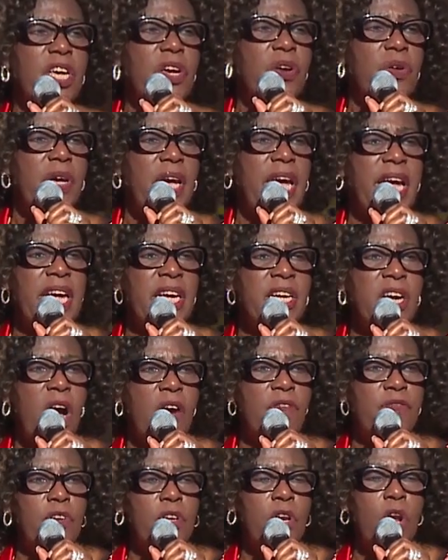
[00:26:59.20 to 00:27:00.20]
you, King
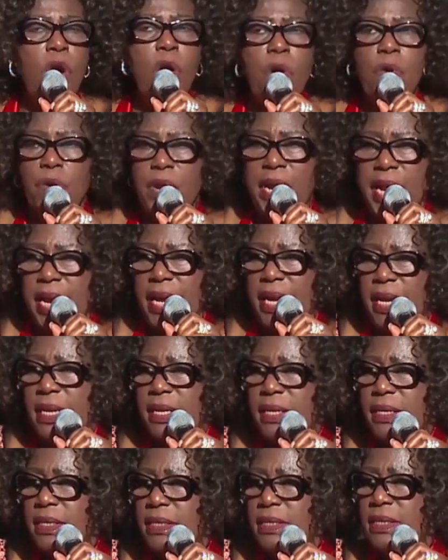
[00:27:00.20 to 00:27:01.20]
of Glory.
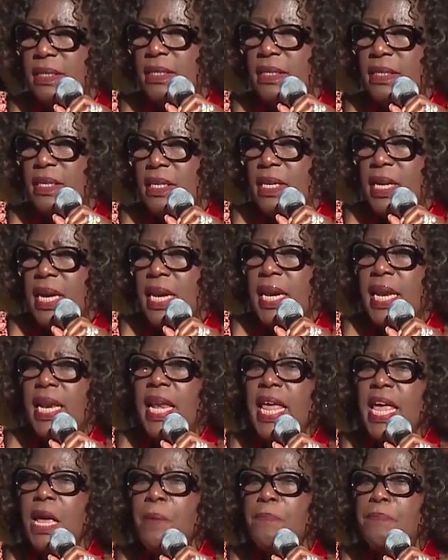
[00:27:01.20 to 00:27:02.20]

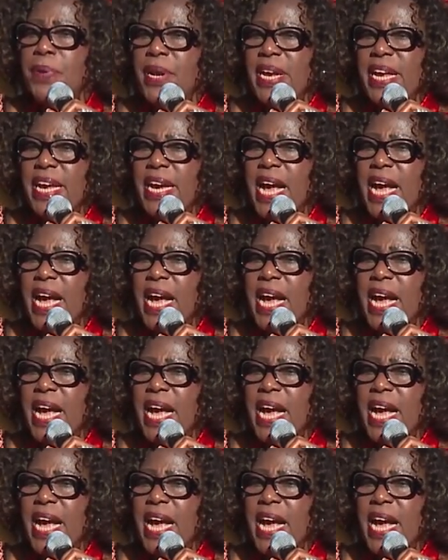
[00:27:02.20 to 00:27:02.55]
Libri